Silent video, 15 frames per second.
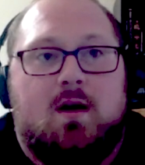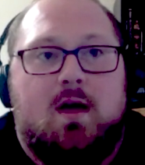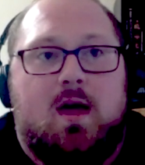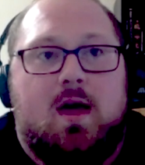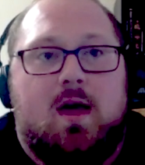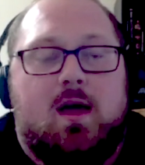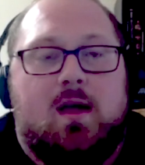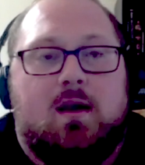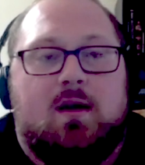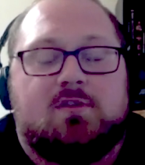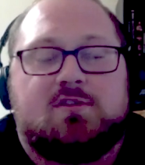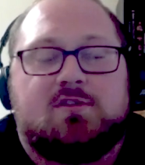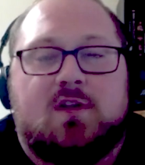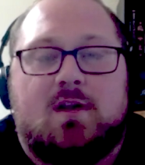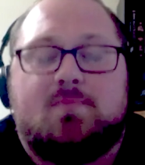And I
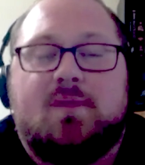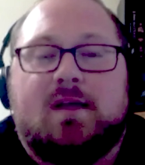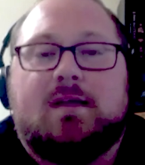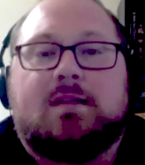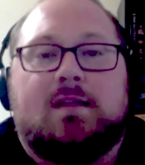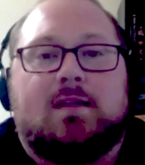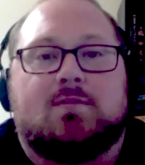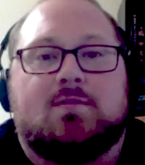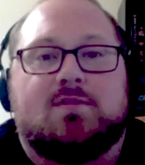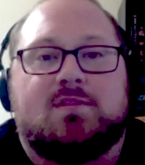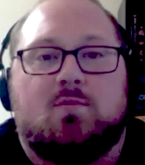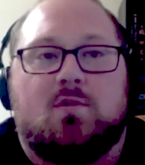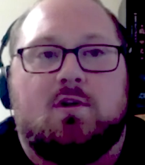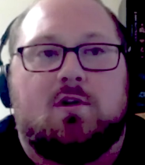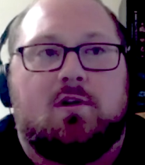was trying to pick clinicals
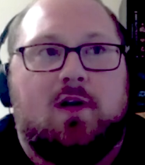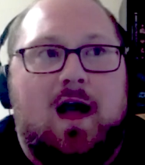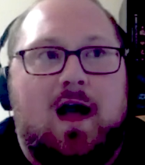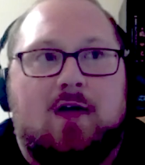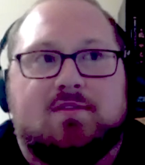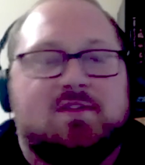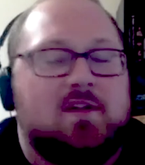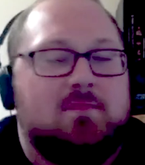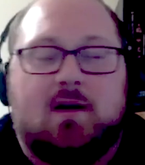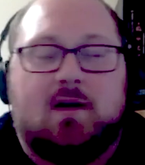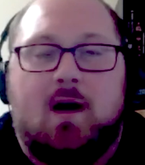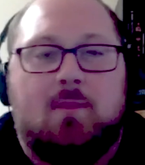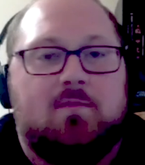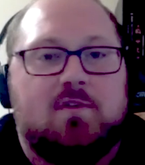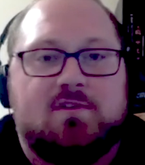that were outside of my
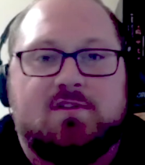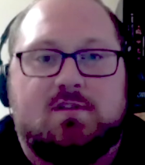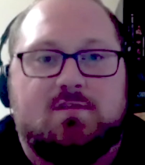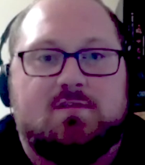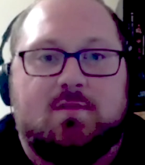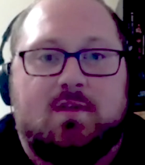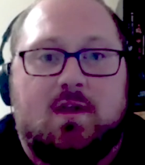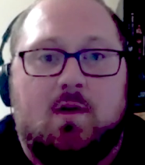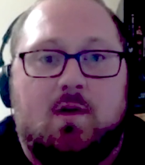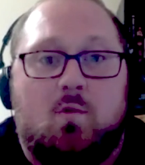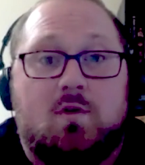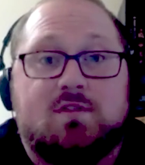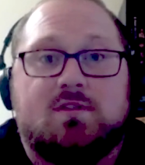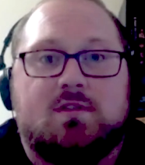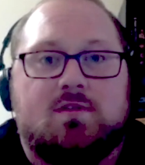comfort zone, something that I
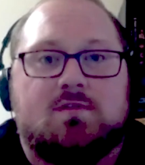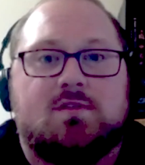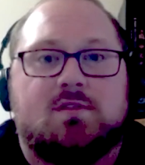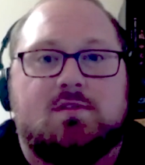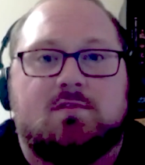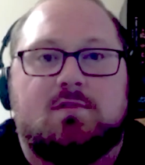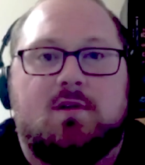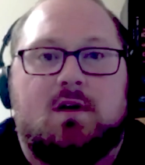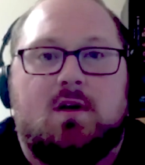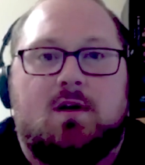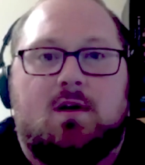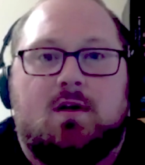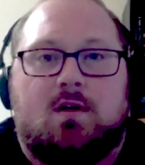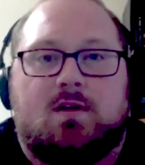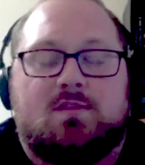wasn't used to.
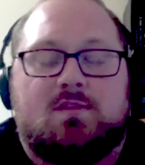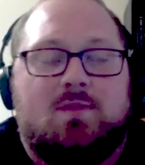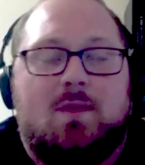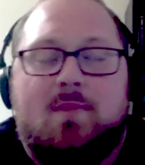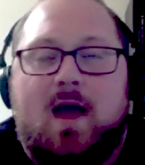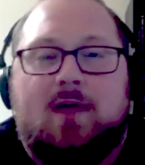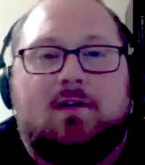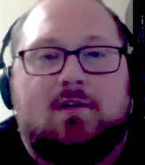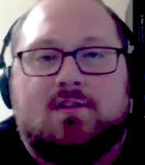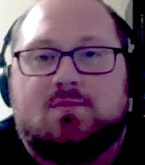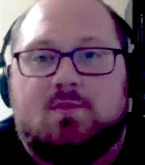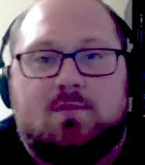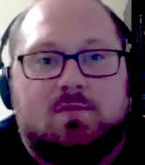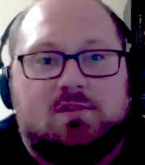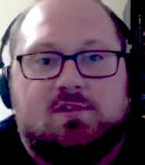Because my background is
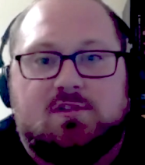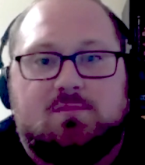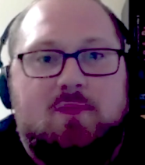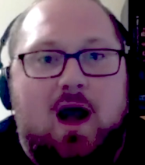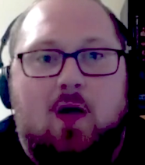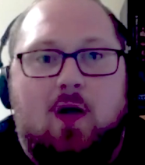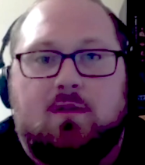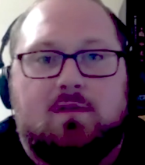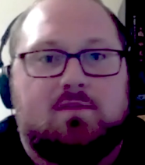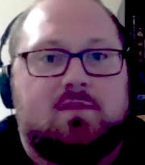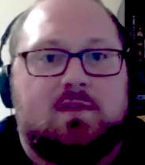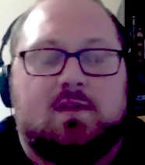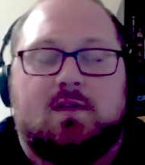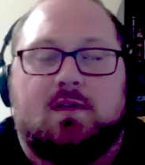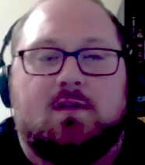pretty much just
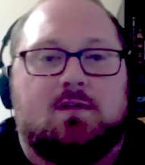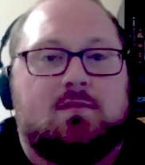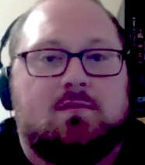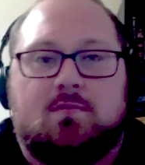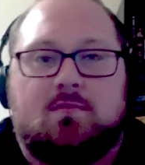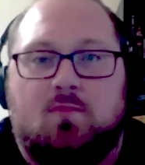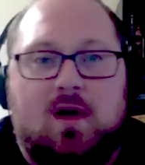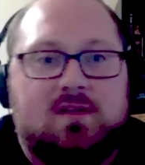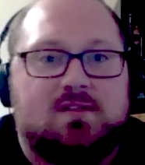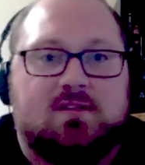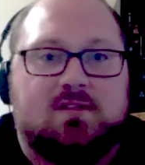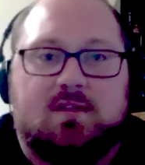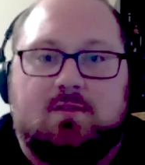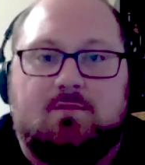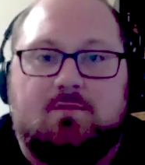powerlifting,
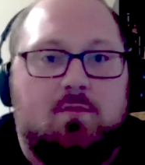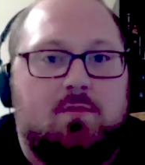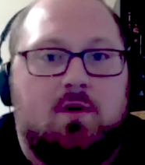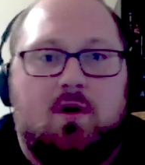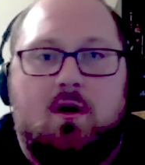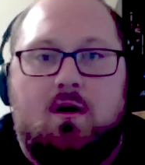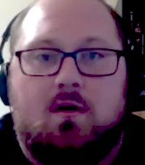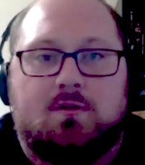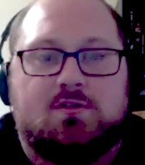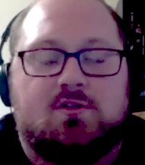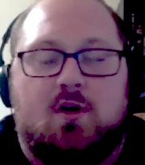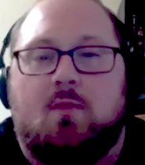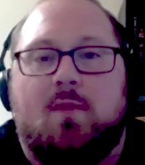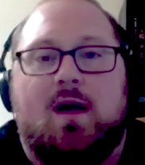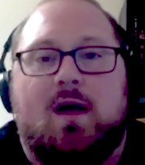wrestling, football,
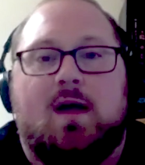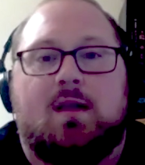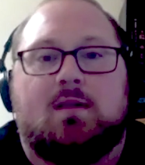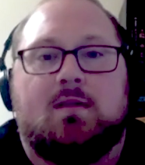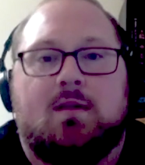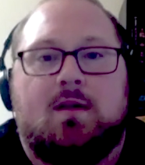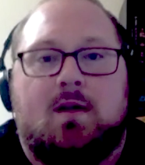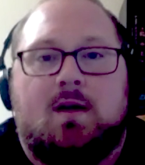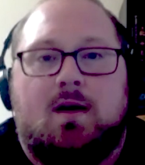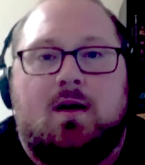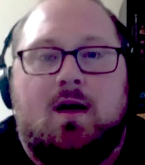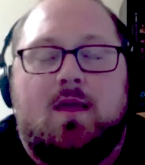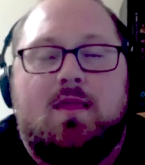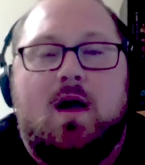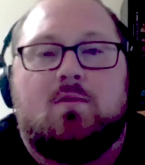strongman.
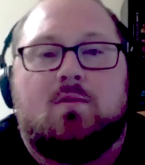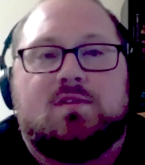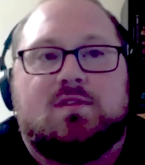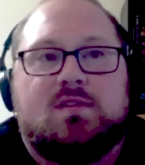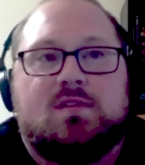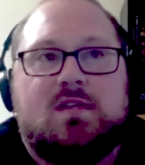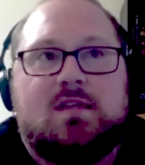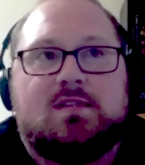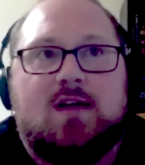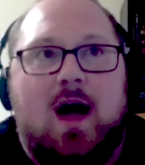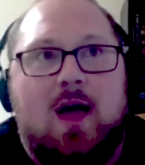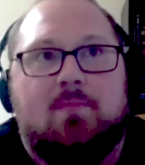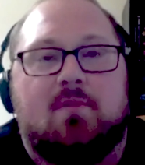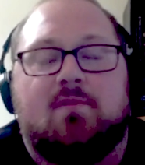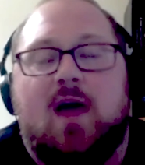And that was the
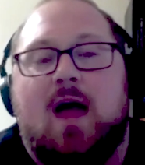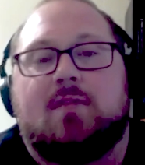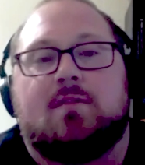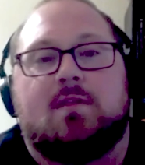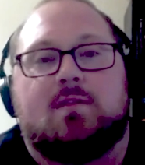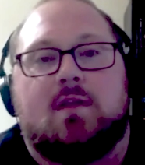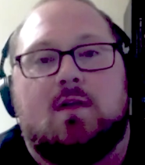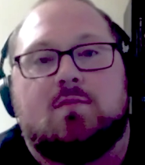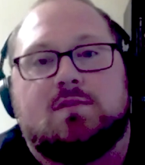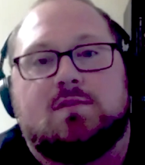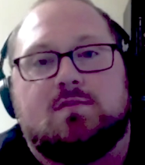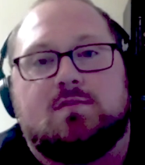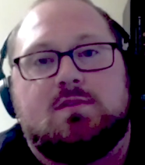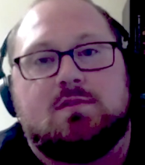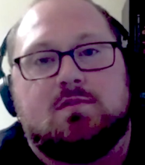type of athlete that I
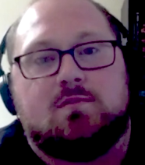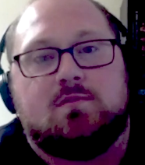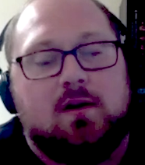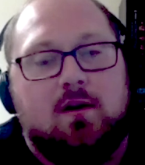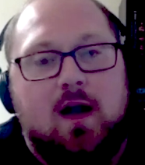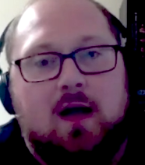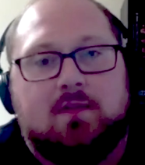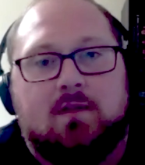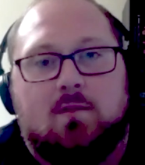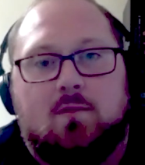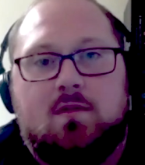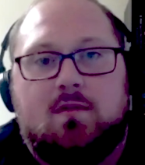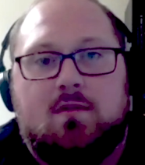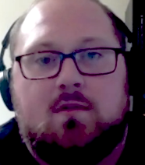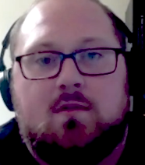was used to interacting
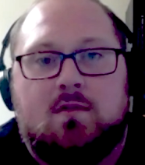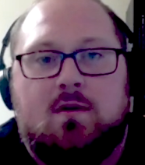with.